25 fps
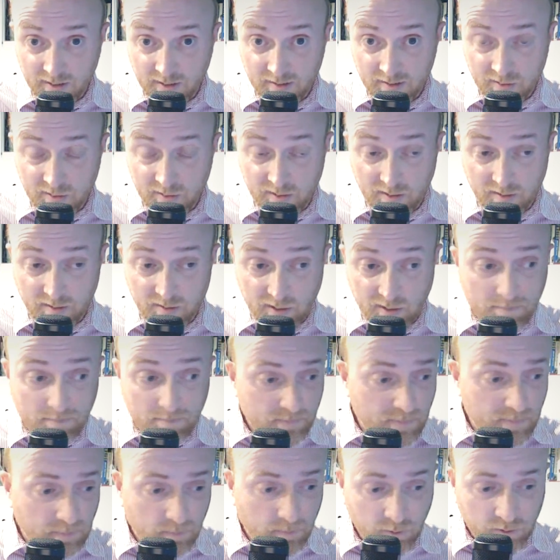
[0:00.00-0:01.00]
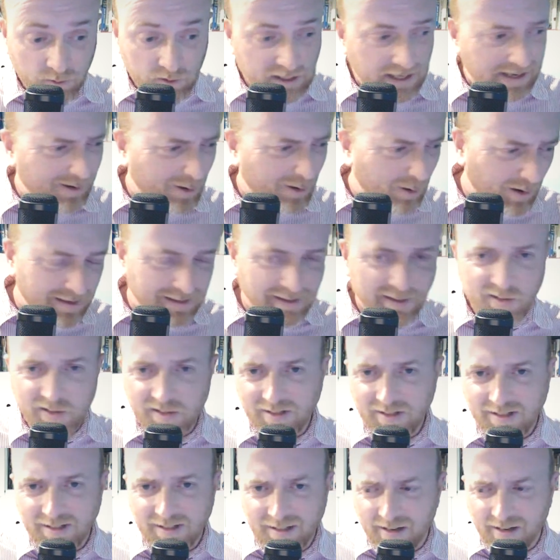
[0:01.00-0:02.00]
some people say, "Oh, it doesn't,
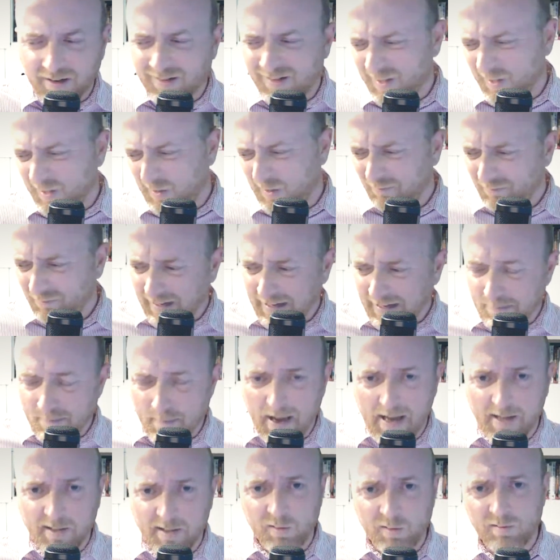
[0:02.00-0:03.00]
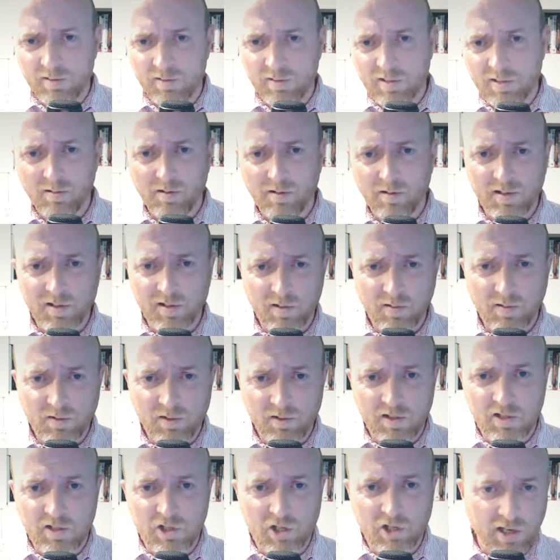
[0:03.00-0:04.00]
you know, it doesn't really matter as long as
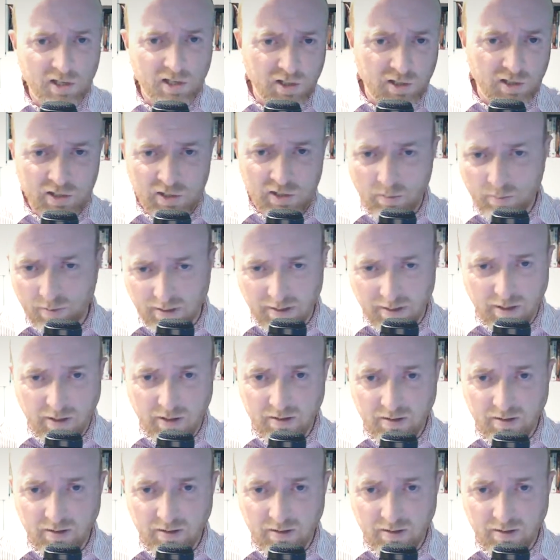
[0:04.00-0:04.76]
the church is doing,